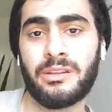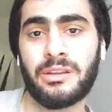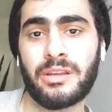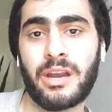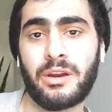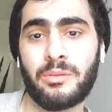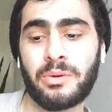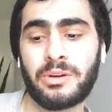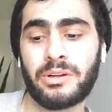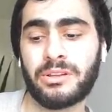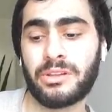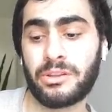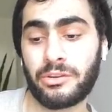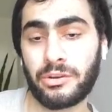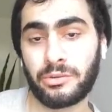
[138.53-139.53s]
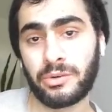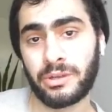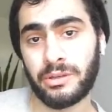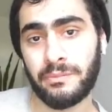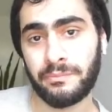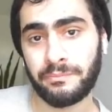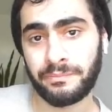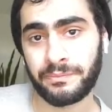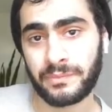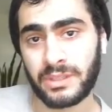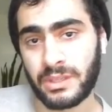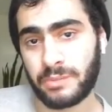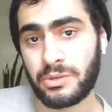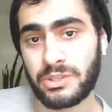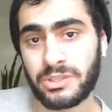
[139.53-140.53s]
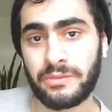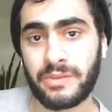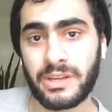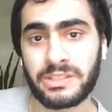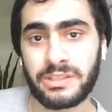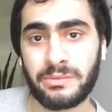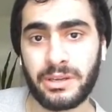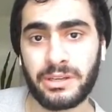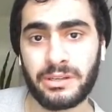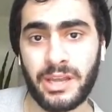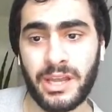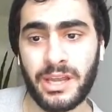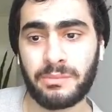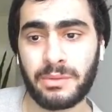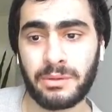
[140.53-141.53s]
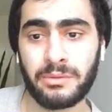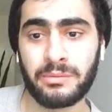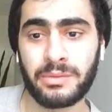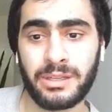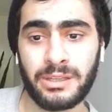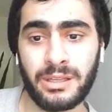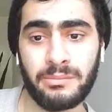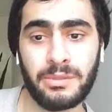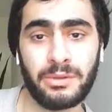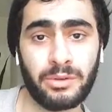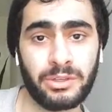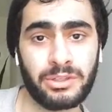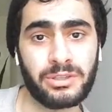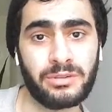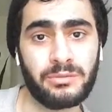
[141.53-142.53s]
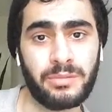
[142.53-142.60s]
Harry Potter, the third one, Prisoner of Azkaban, and my mom didn't let me watch it.